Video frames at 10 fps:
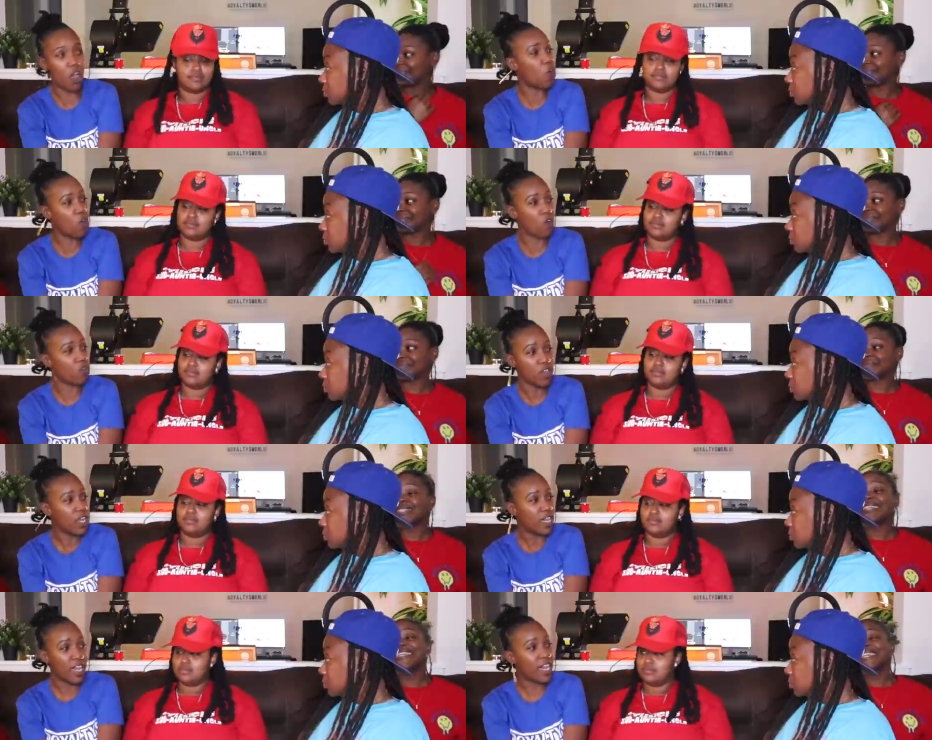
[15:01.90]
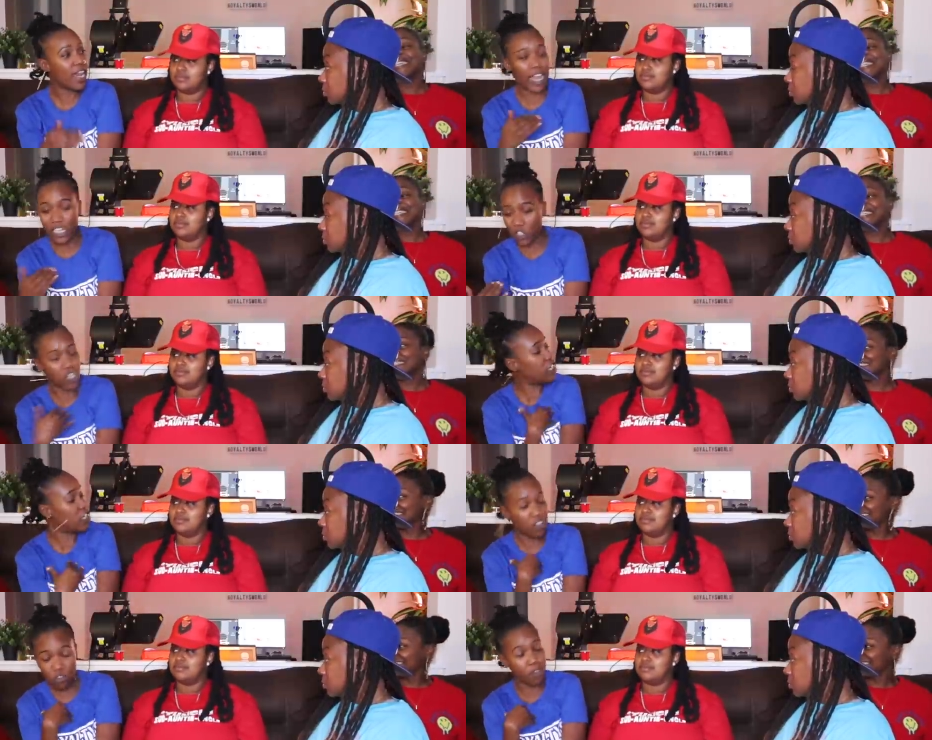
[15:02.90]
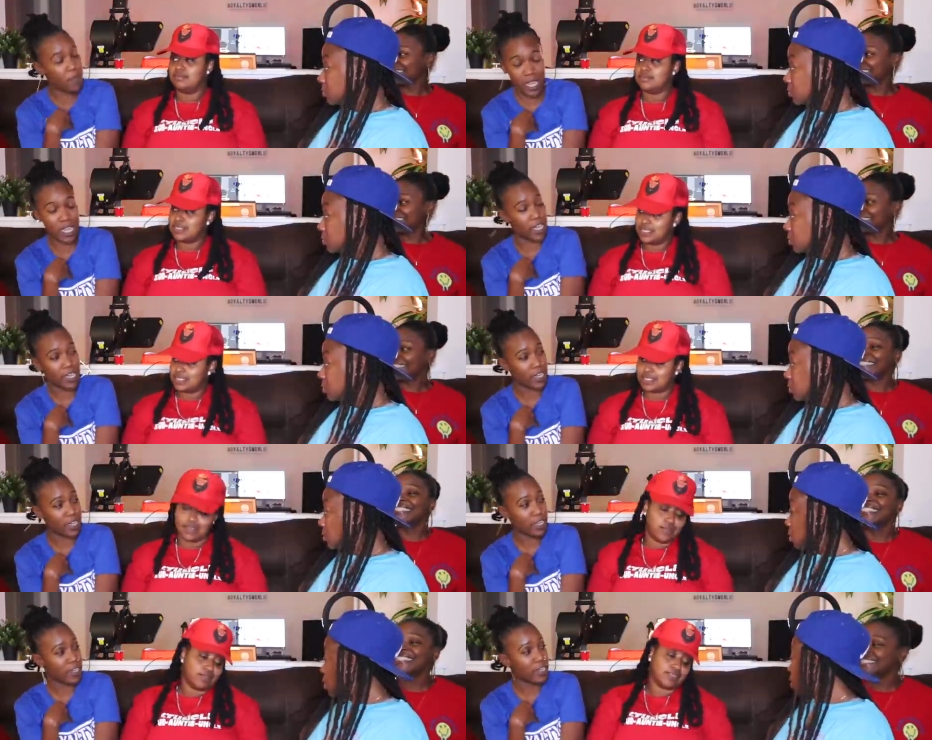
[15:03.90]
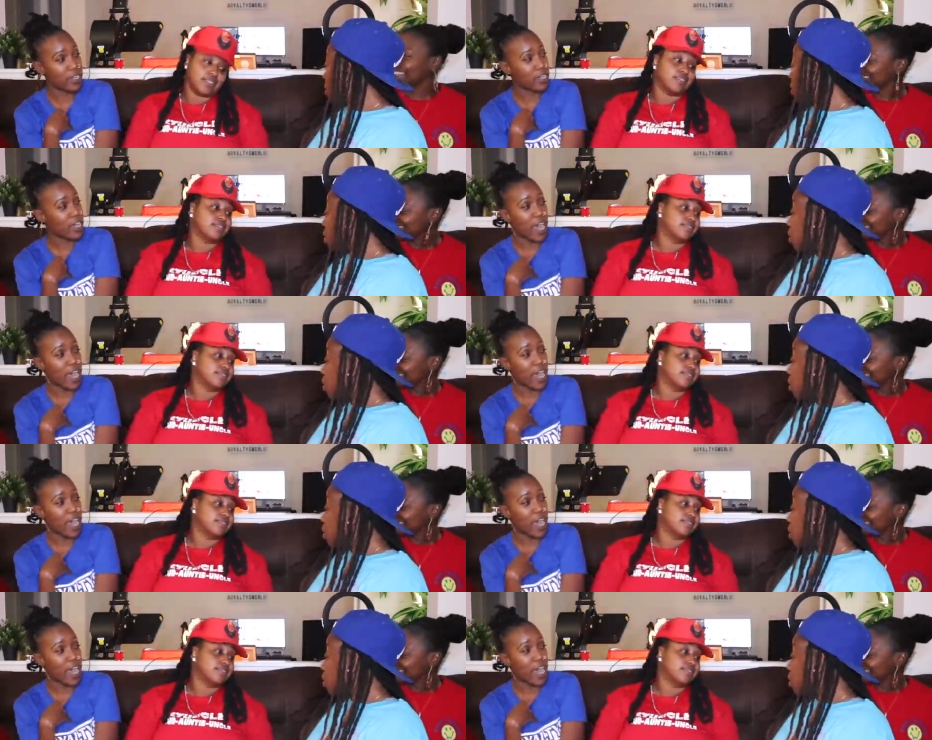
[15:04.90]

Speaker 1: own. That ain't got shit to do with me. It don't though.